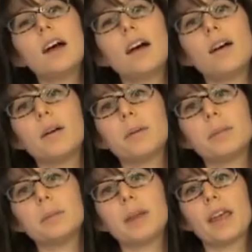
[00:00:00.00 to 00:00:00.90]

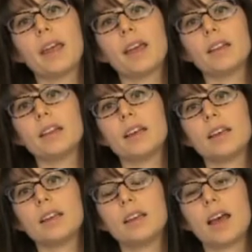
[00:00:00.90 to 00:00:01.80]
um, and
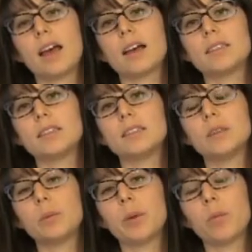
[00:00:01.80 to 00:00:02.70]
that has a
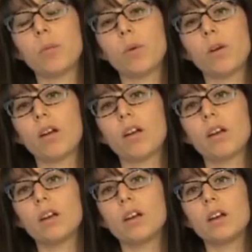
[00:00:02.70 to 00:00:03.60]
little bit more